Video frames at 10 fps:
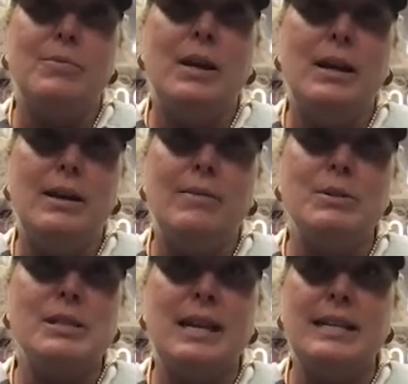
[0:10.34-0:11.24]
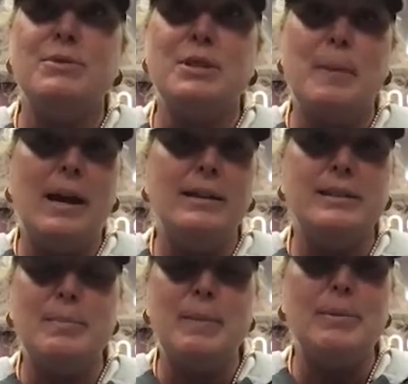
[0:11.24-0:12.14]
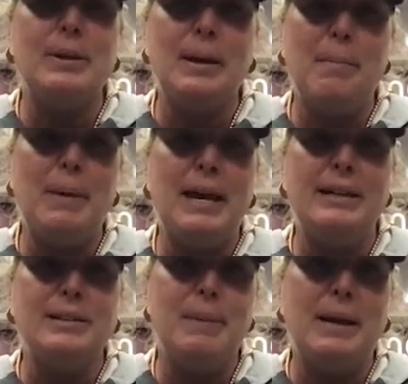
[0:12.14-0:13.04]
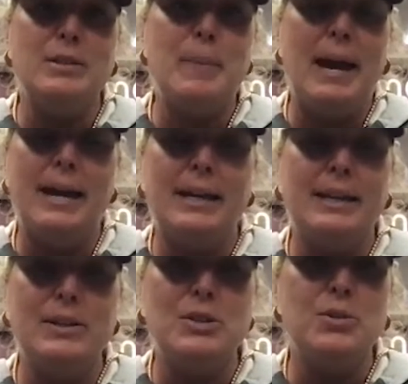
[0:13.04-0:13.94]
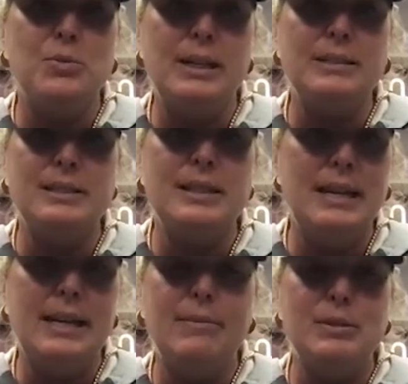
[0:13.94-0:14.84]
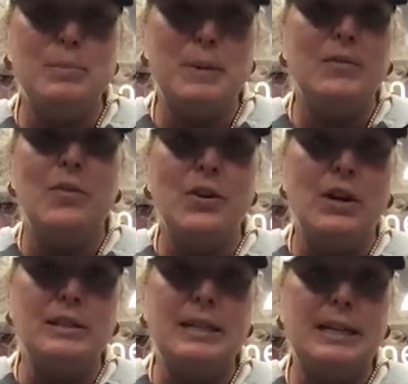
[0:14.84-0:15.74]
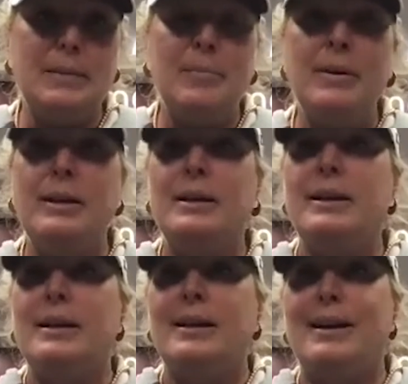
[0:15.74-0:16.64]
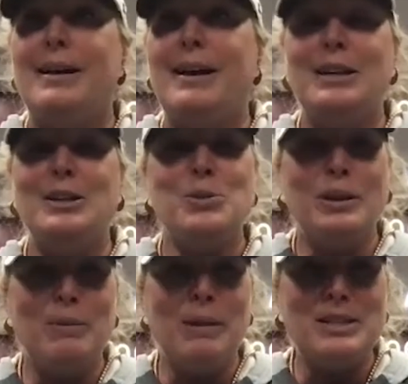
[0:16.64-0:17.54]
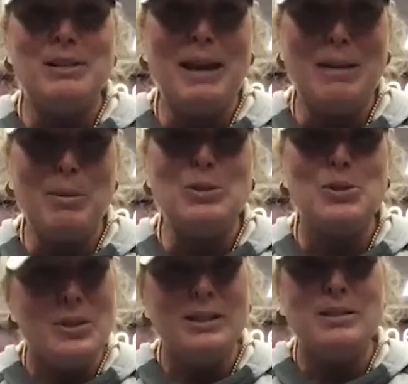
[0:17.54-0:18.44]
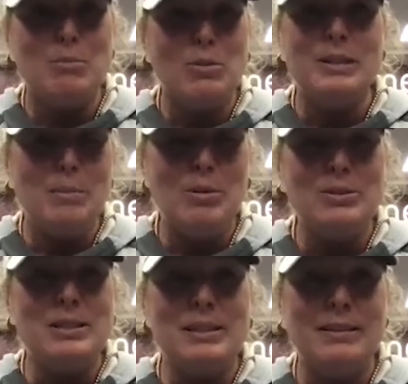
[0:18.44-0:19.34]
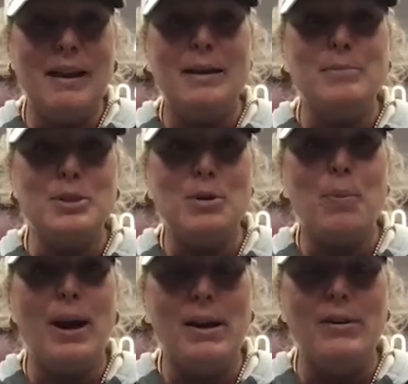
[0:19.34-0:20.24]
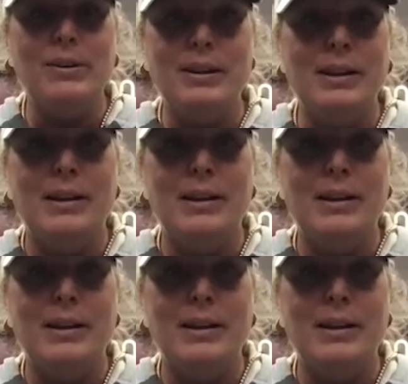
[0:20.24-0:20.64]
was a nice response to be able to come back, to bounce back and get two wins today was big for our team. I enjoyed watching Mac Bozell hit some more doubles. I'm so proud